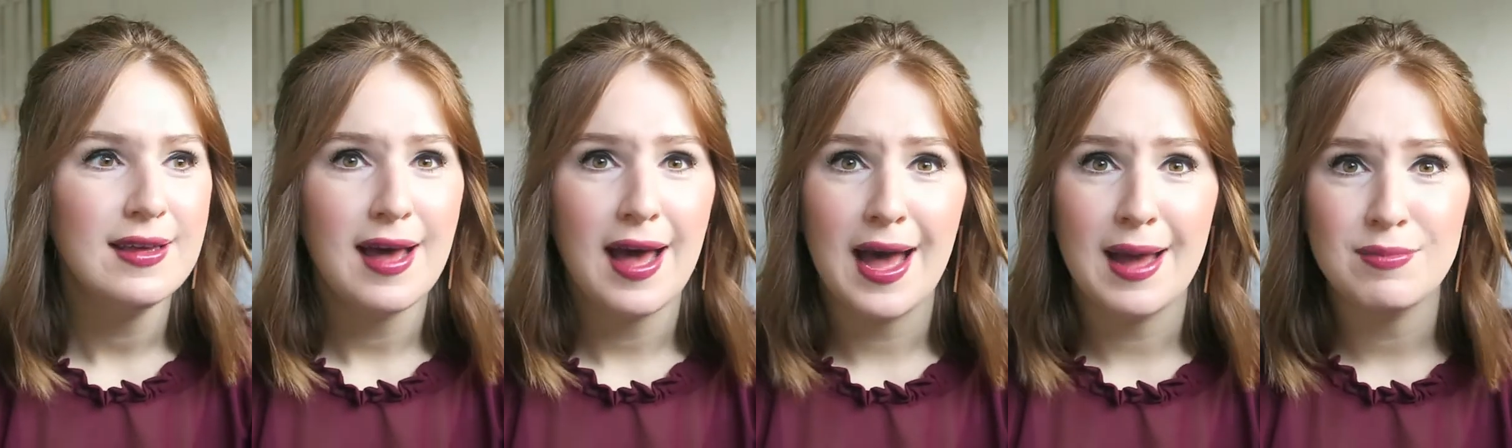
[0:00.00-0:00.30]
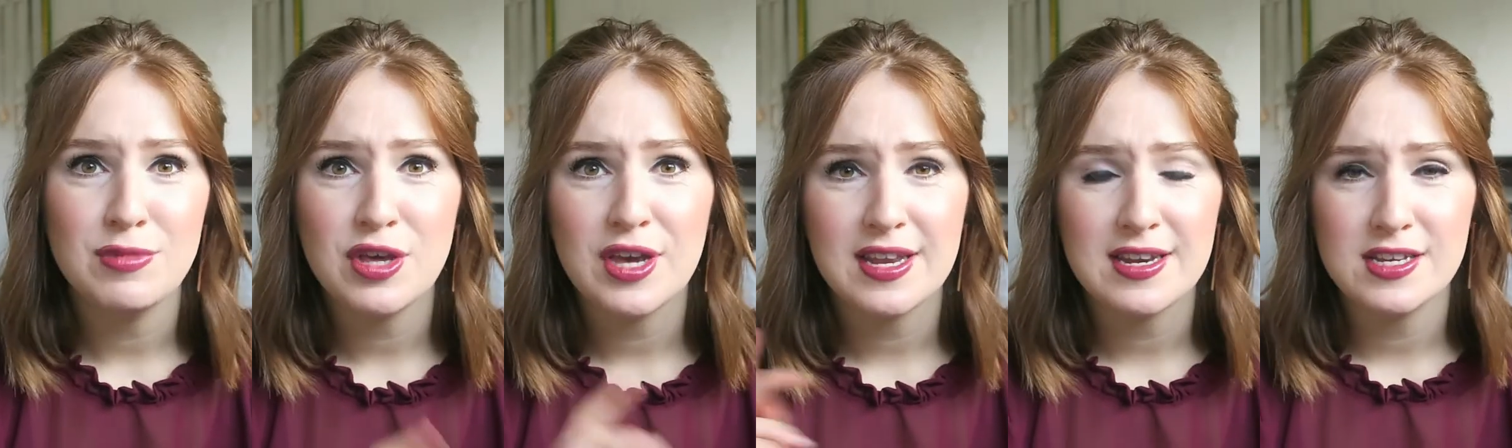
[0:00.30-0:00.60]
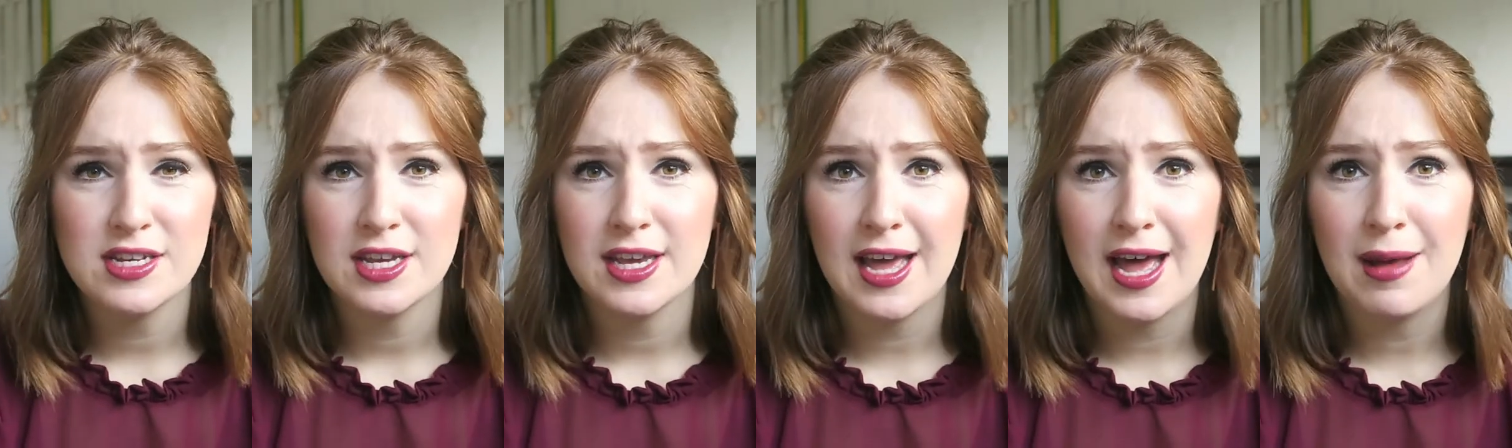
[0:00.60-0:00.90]
You can
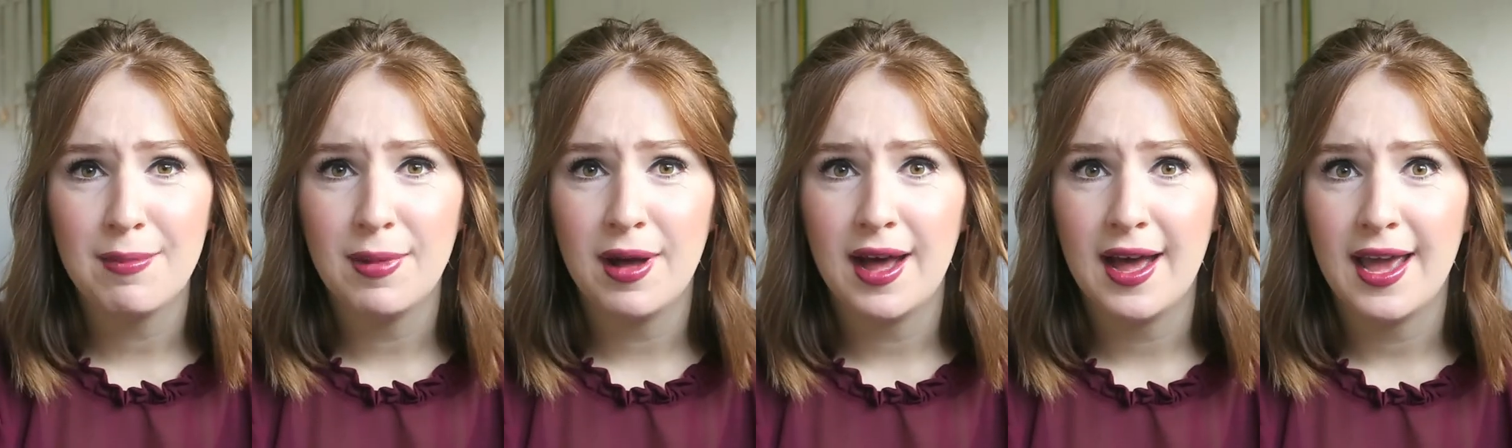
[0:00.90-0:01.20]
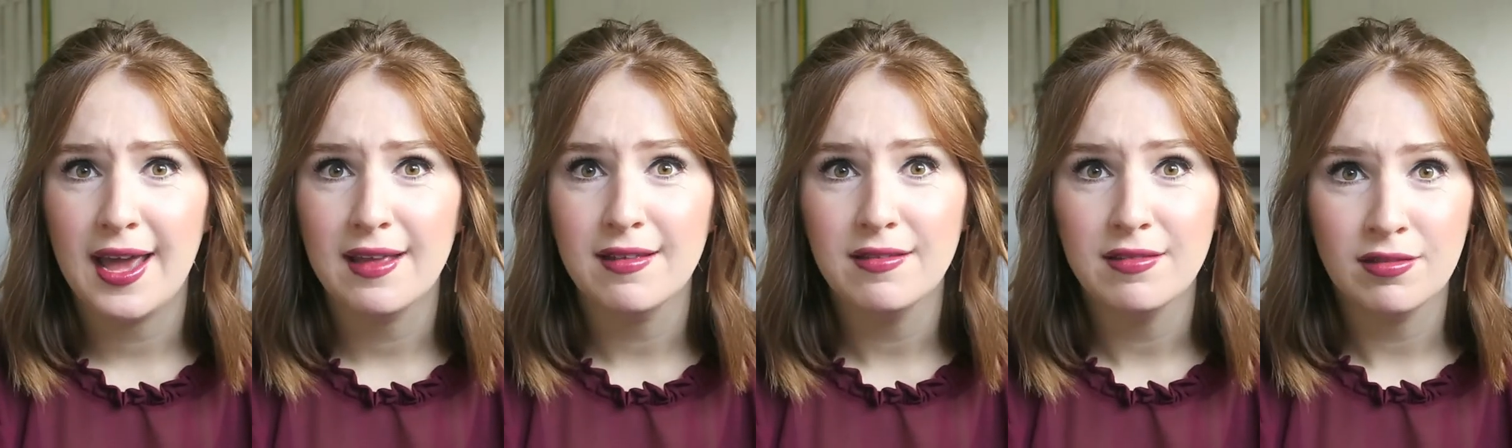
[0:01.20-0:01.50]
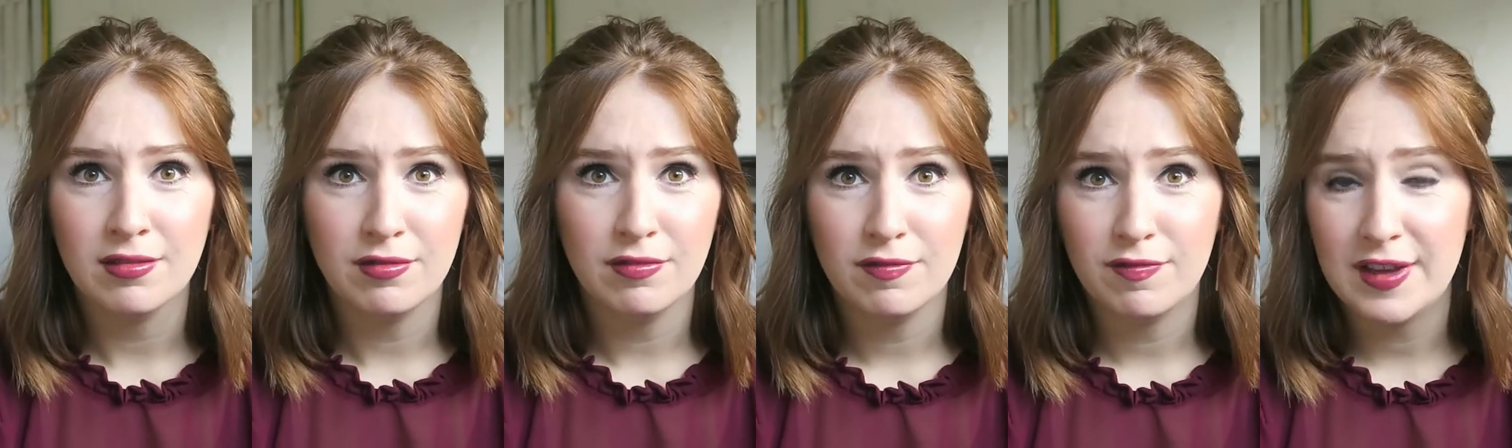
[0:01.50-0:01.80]
check out my
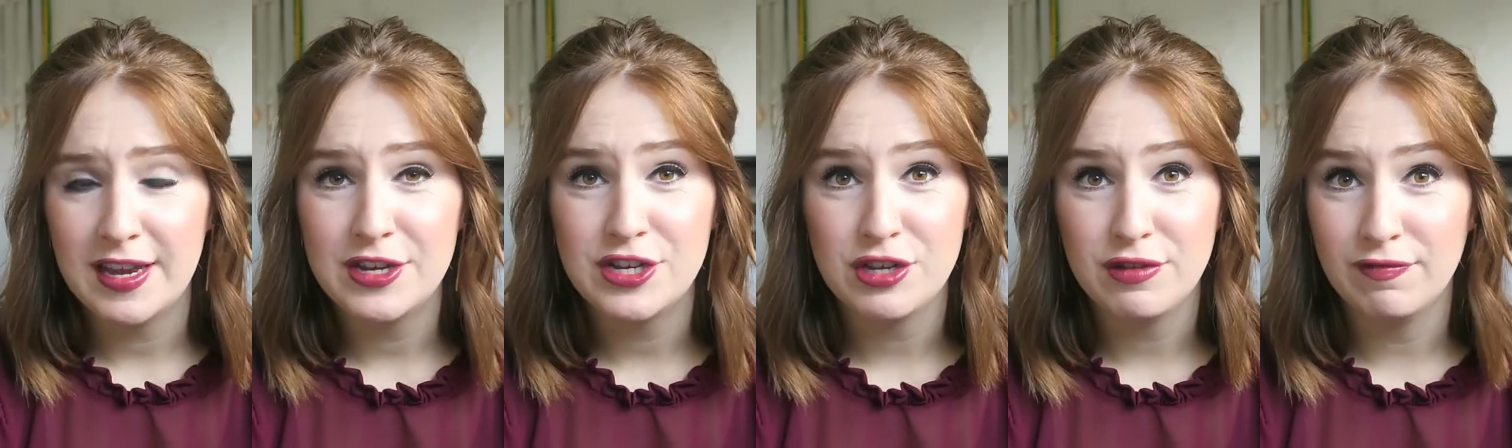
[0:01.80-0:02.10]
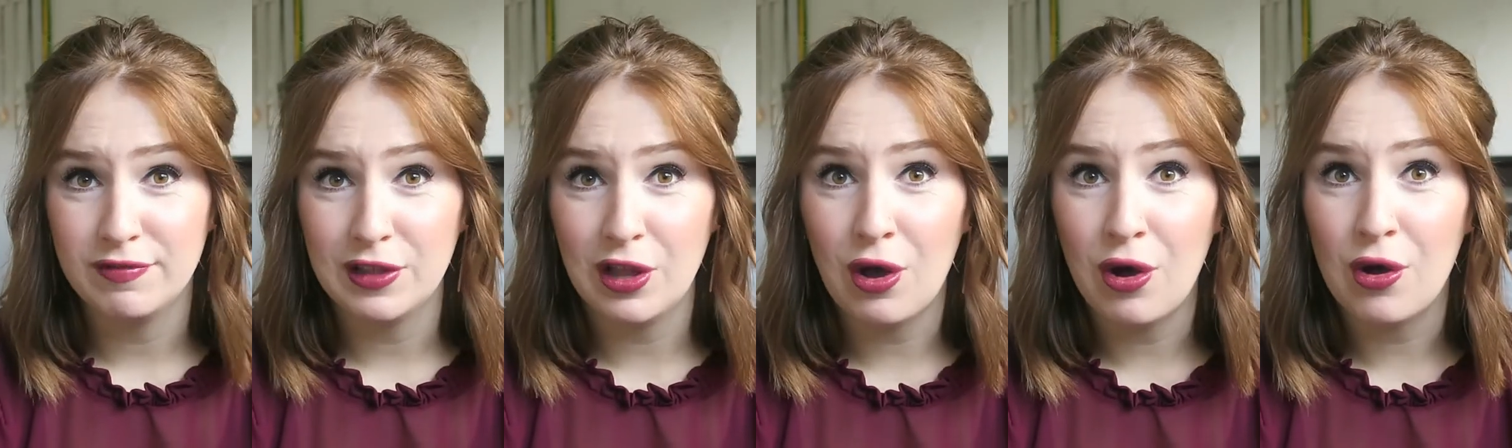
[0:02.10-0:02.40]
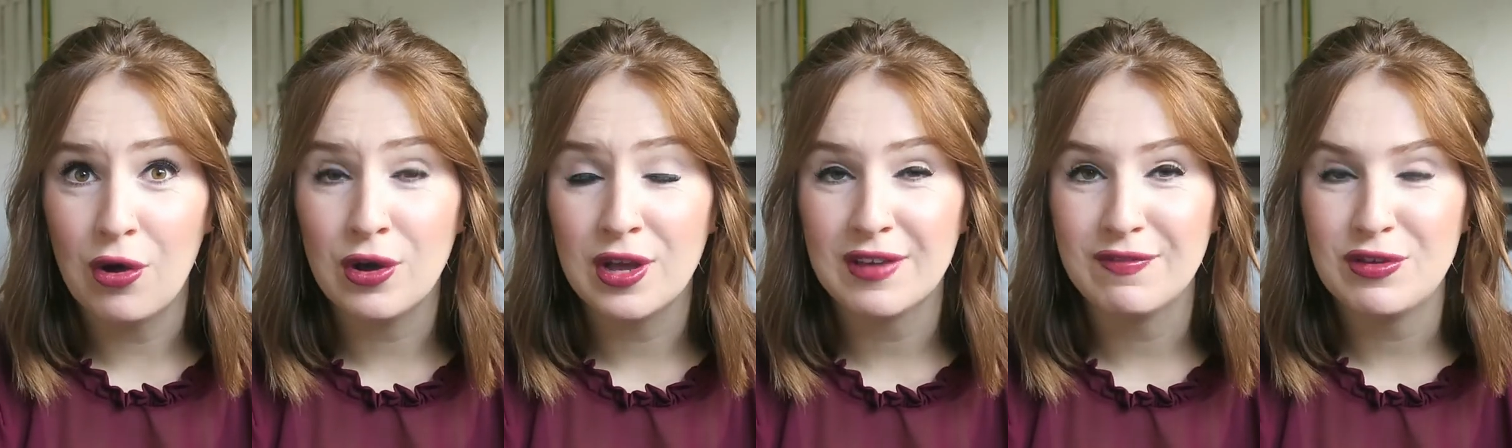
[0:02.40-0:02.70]
Fiji
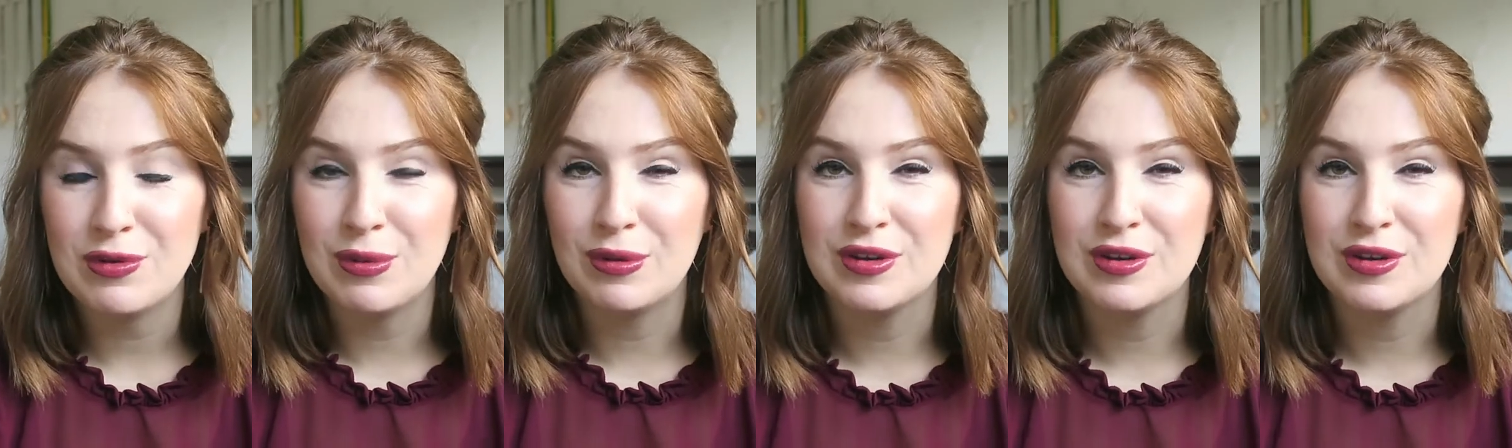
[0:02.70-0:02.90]
vlog if you